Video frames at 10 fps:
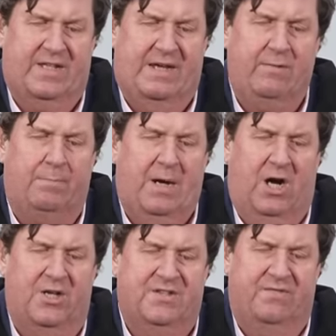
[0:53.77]
They were
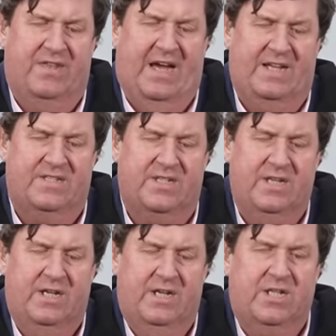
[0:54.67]
part of that
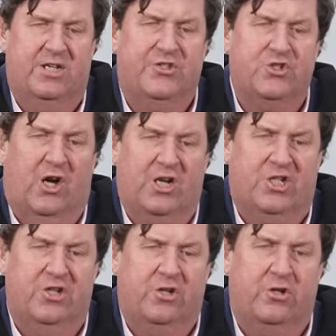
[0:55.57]

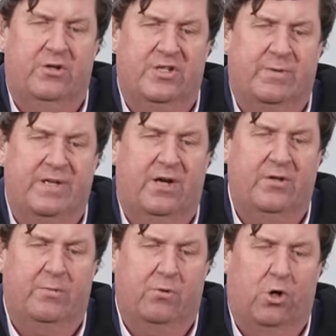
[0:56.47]
construction crew, as we know,
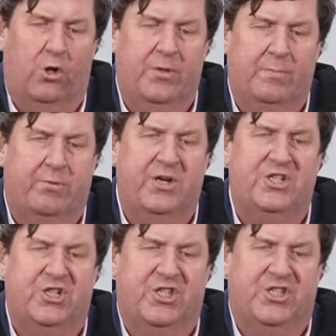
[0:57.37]
that were on the
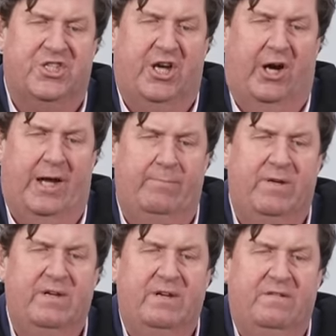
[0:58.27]
bridge at the time
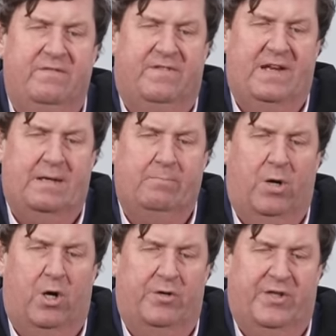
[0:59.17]
filling
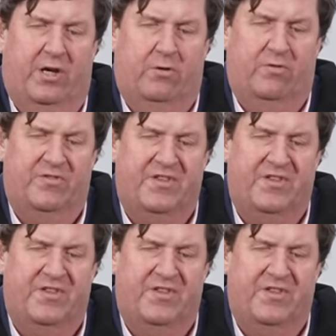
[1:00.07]
potholes.